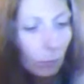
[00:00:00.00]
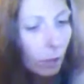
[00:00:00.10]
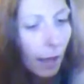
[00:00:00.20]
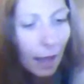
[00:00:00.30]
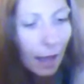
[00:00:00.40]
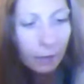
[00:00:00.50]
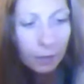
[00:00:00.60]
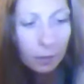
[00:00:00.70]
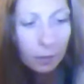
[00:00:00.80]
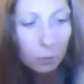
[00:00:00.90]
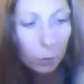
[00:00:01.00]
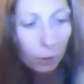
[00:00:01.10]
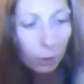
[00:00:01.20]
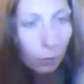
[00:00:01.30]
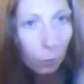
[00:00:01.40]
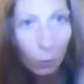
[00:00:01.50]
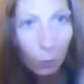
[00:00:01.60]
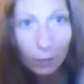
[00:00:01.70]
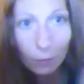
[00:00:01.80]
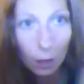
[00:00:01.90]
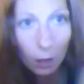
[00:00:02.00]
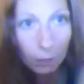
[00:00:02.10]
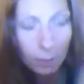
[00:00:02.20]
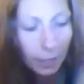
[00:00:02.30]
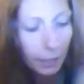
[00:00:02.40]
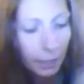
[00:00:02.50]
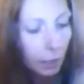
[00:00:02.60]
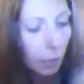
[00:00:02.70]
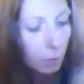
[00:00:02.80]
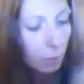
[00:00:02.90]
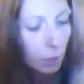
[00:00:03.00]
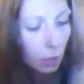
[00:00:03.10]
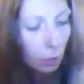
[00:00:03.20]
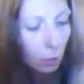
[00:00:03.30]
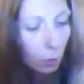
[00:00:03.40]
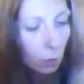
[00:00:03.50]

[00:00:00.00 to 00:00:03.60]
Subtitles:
having some sort of windfall of money come to you.